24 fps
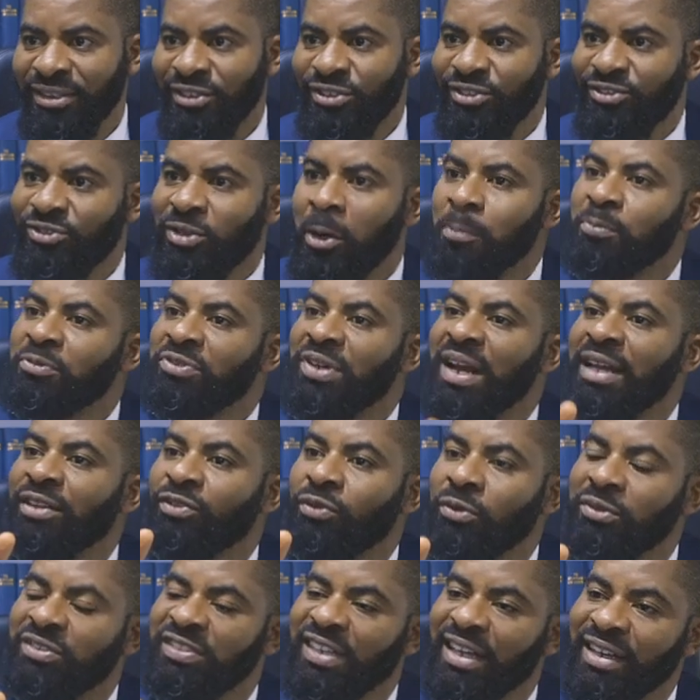Stop trying
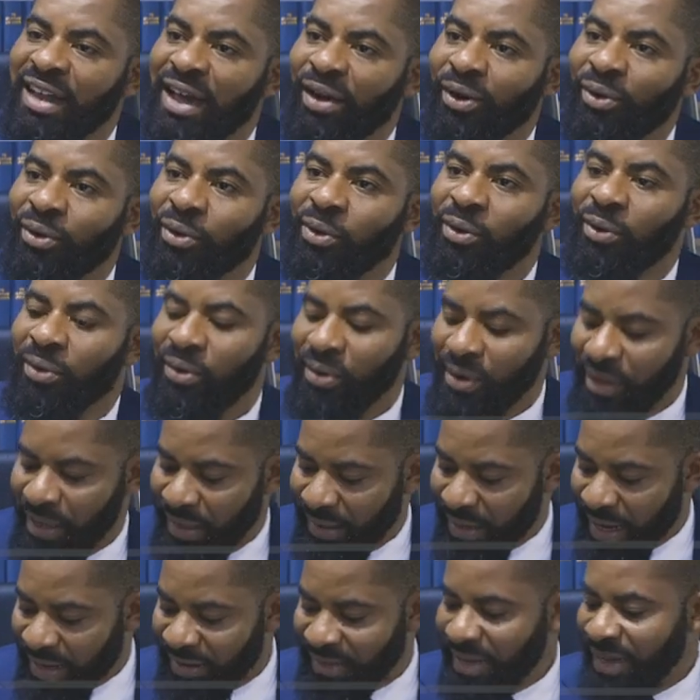to say that, oh,
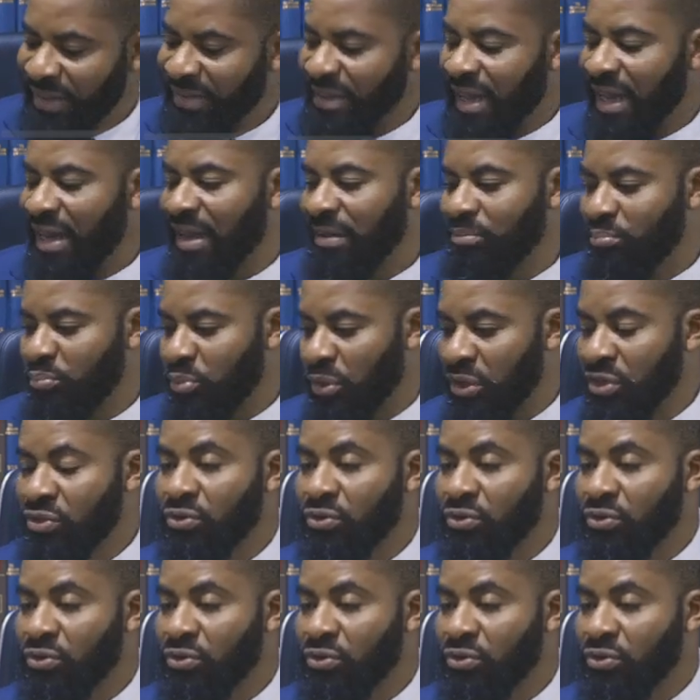Nigerians are not